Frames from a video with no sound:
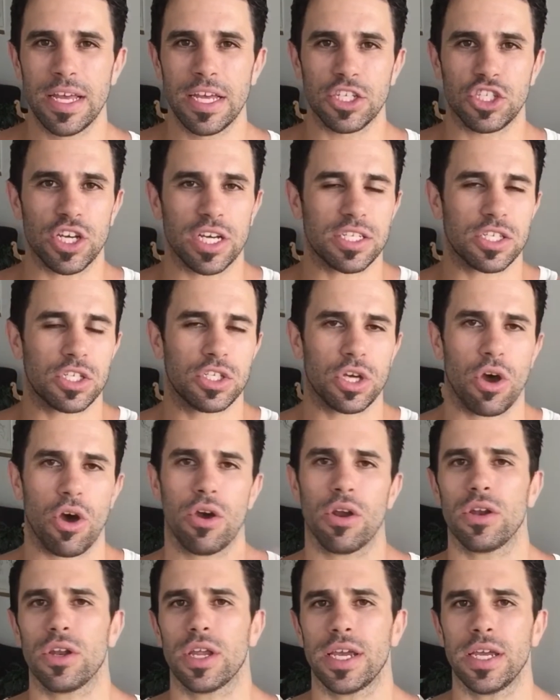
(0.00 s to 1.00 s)
Just
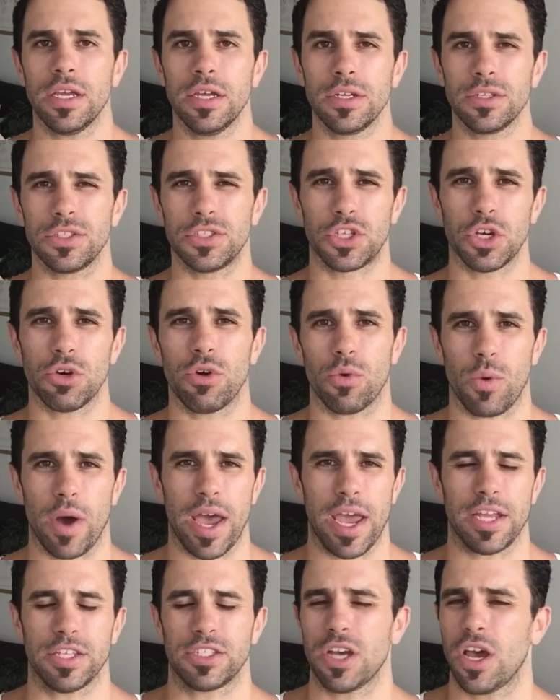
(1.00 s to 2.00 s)
totally do
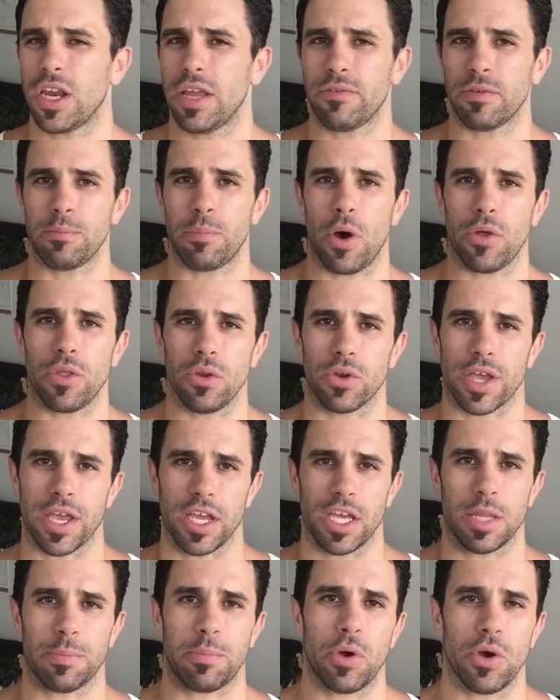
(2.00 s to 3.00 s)
away. Don't even bother looking
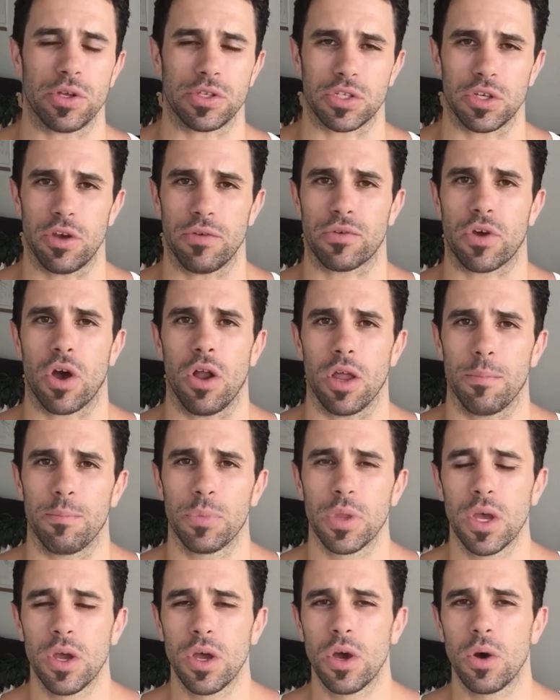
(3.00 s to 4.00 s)
at the per serve column.
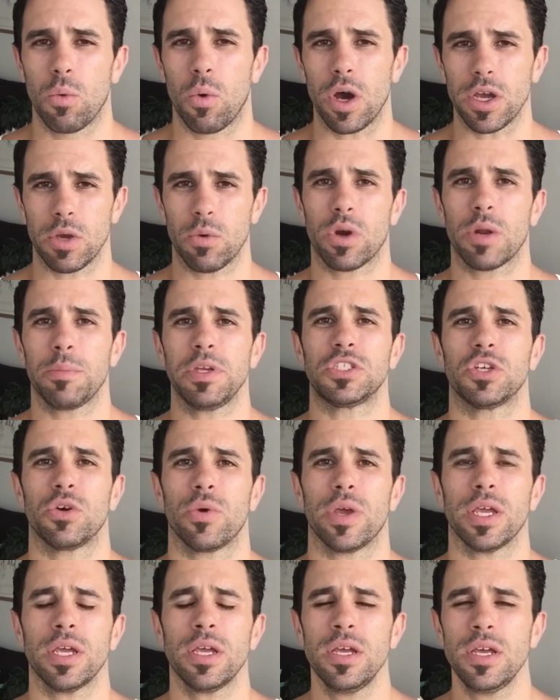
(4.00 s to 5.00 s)
What you want to be
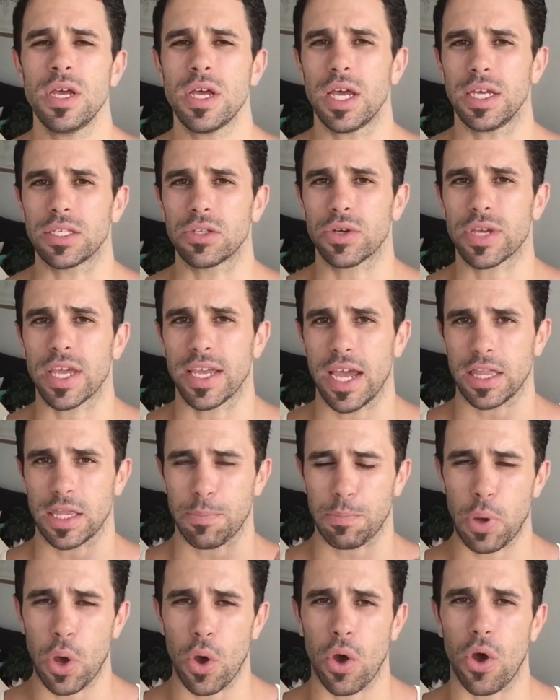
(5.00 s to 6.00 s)
doing is looking at the
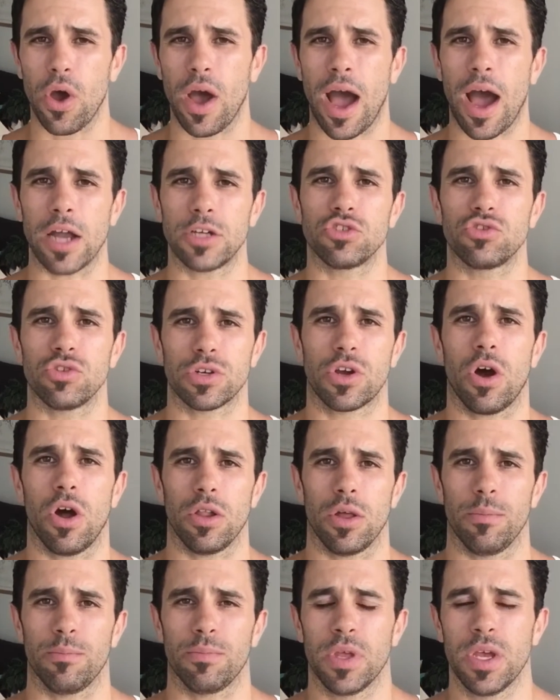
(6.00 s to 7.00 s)
per 100
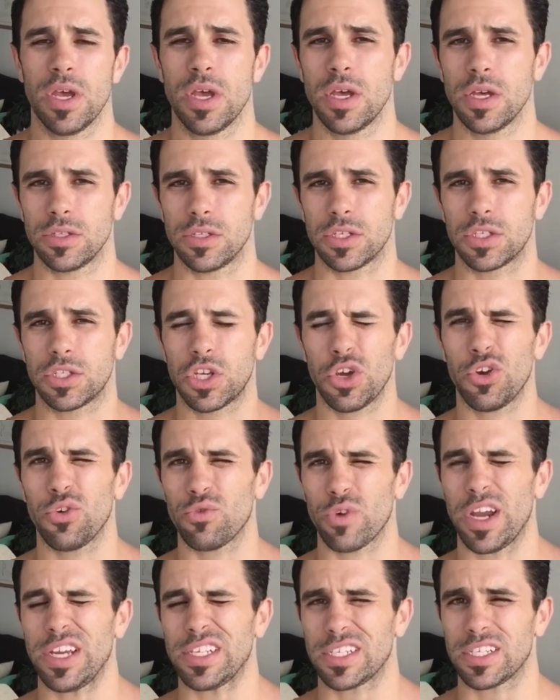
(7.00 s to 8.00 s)
column. There's 2
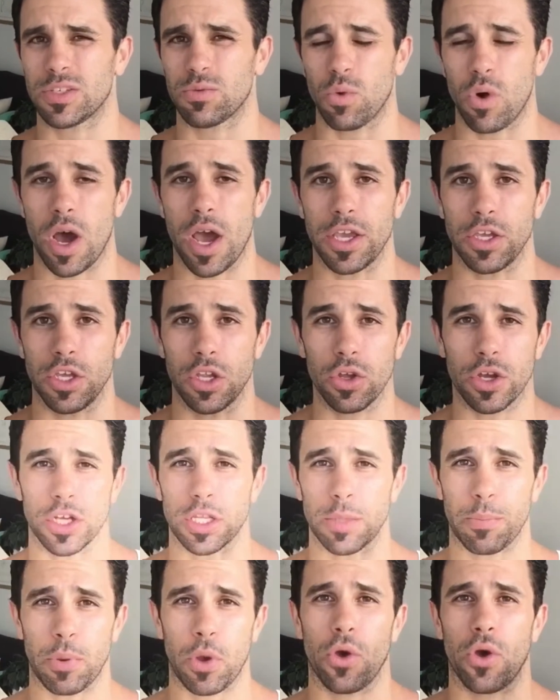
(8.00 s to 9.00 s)
reasons why you at
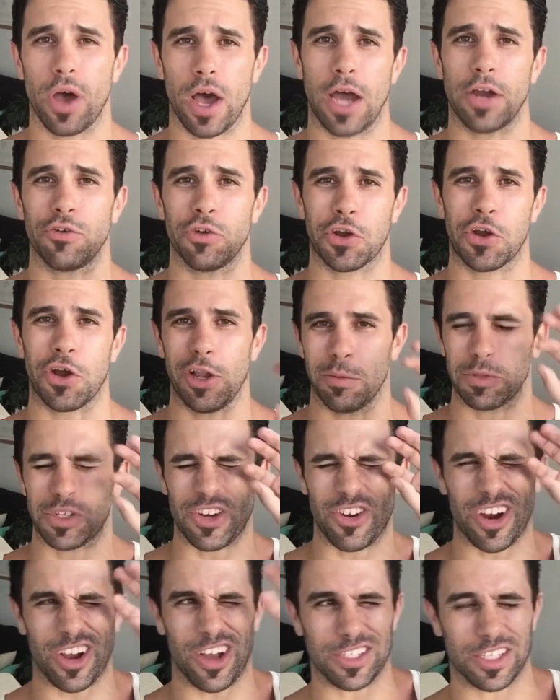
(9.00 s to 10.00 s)
the per 100 column.
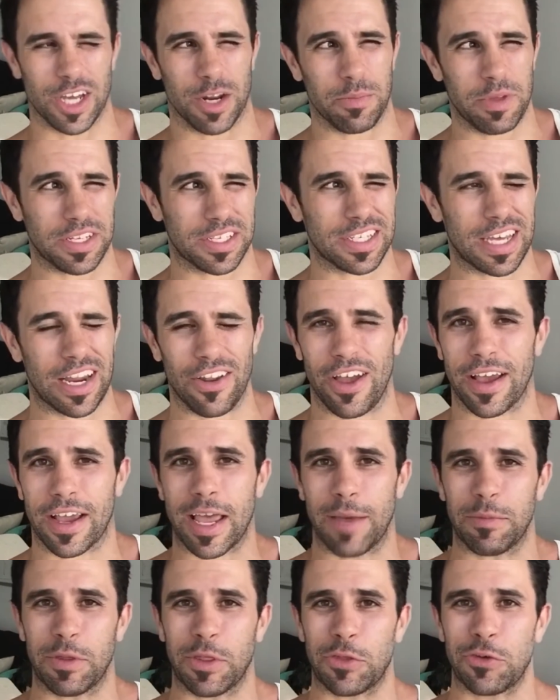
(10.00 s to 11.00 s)
Sorry guys, I've got a bit of sunlight
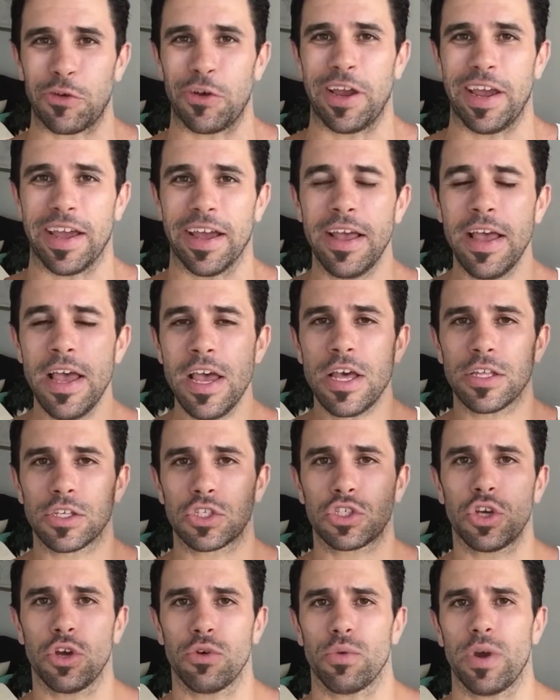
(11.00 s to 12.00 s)
coming through here.
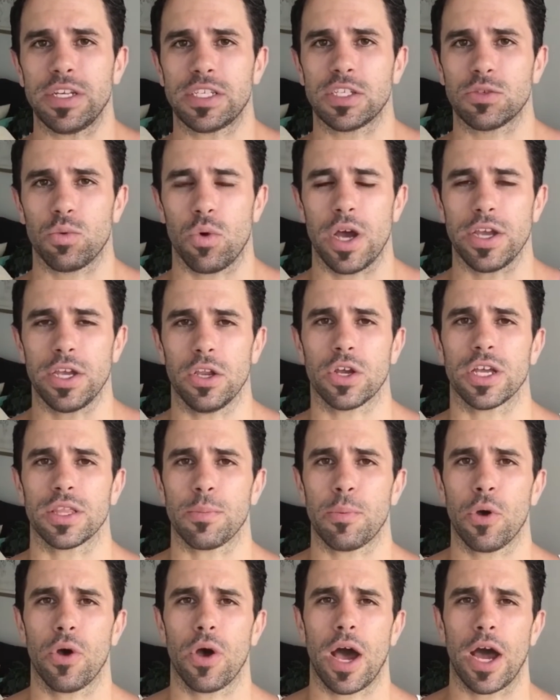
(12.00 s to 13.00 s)
2 reasons why you look at the
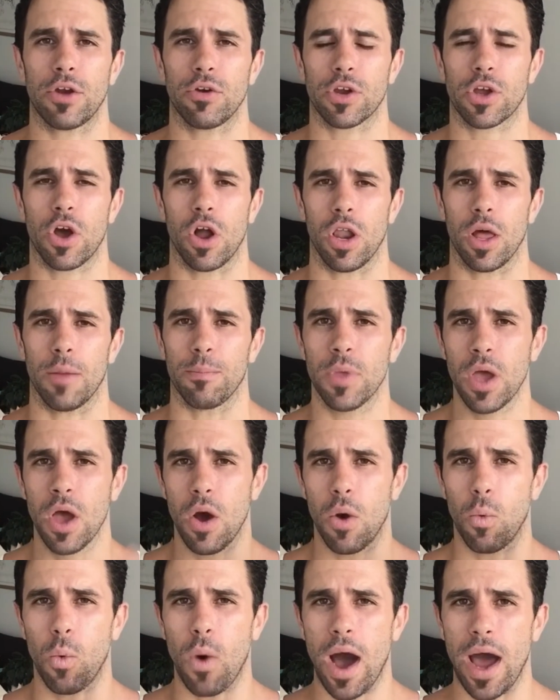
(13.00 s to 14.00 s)
per 100 column.
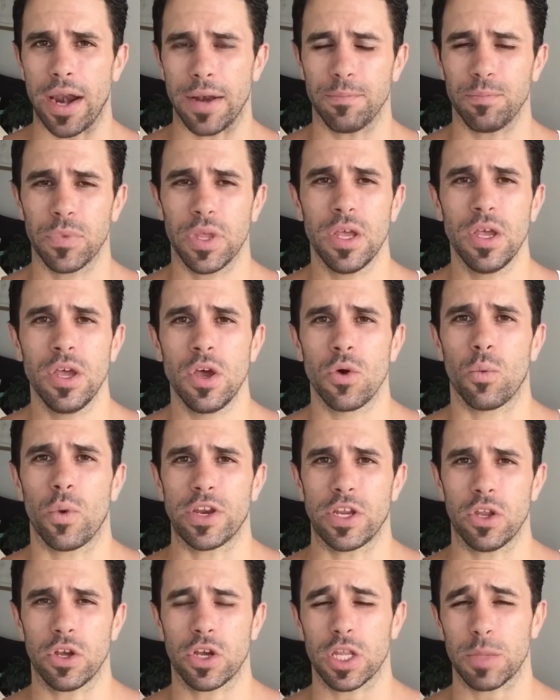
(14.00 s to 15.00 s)
1,
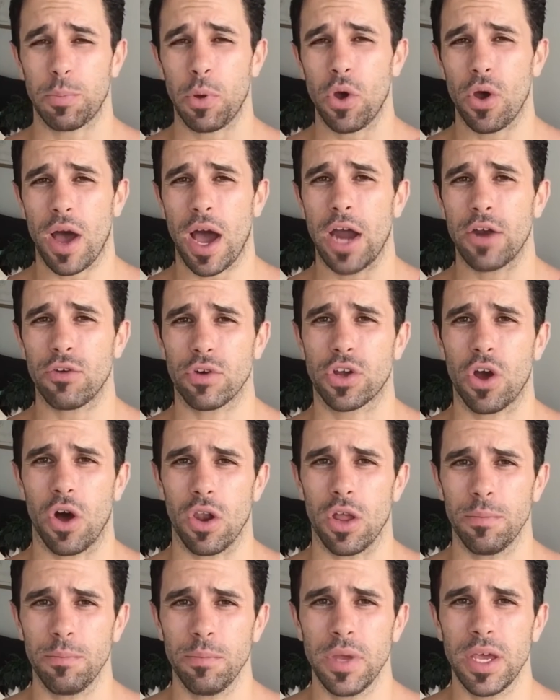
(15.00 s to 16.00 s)
when you look at the per 100
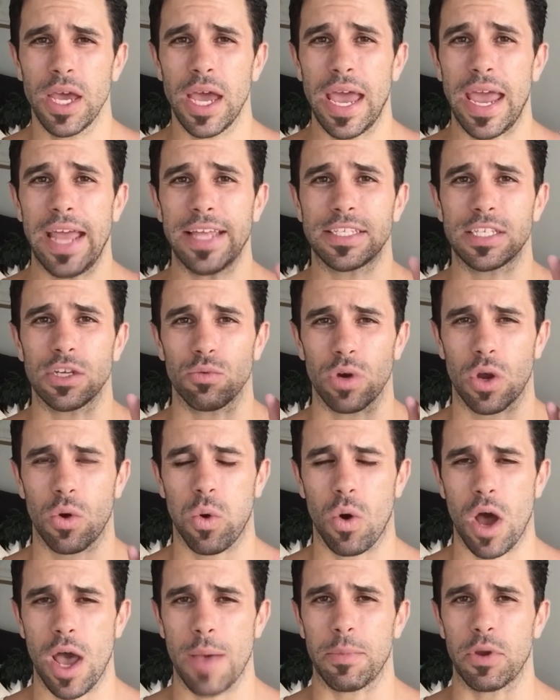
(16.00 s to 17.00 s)
column, it's a
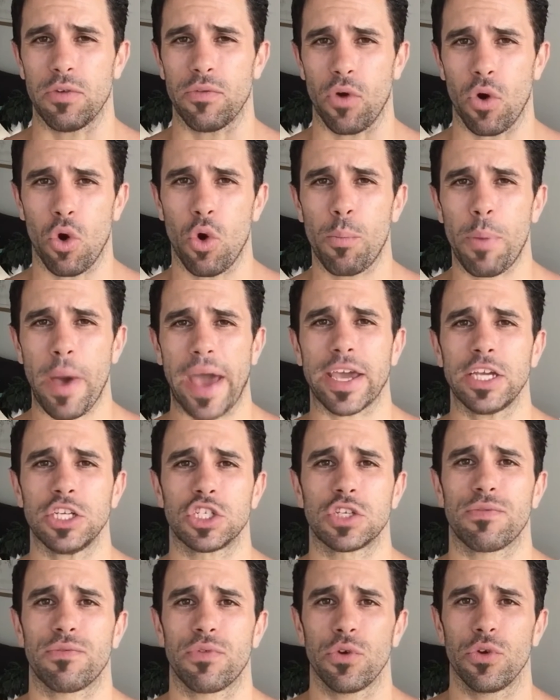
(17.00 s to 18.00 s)
requirement of all
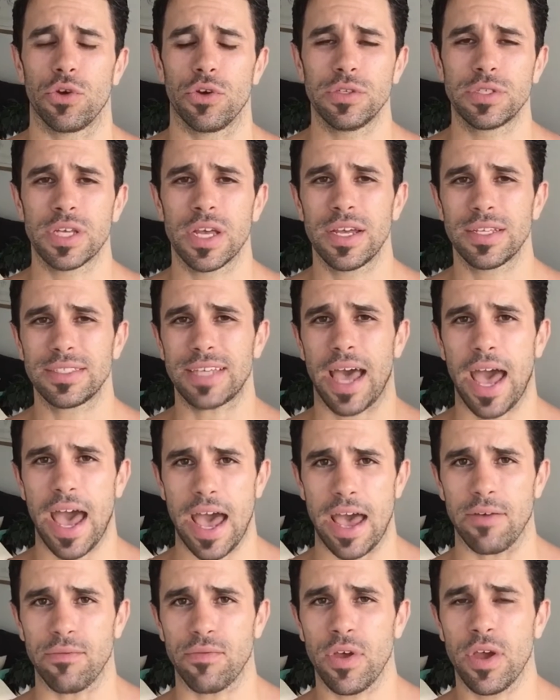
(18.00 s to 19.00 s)
packaged foods to
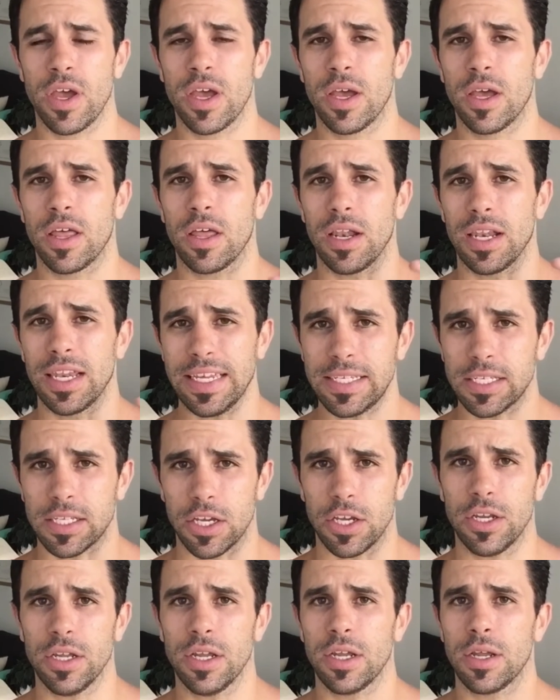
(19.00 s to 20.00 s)
have
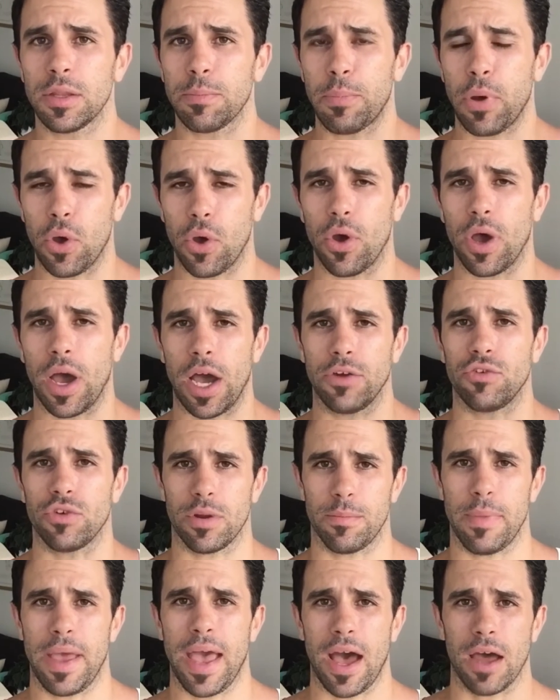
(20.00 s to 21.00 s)
listed per 100
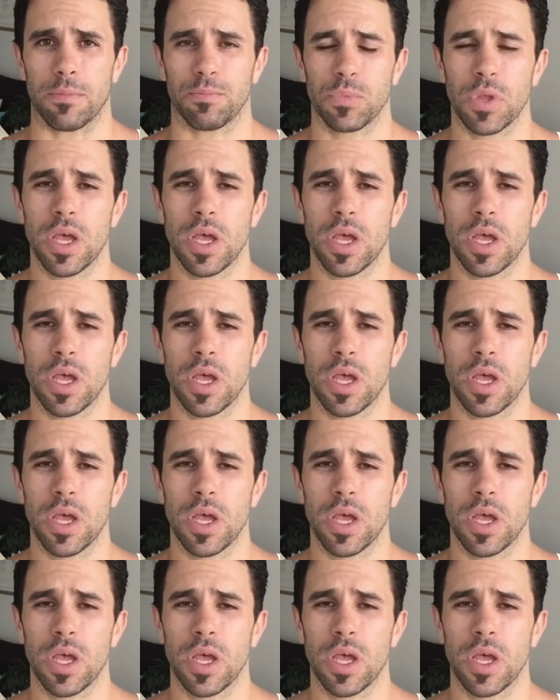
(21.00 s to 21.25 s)
amount.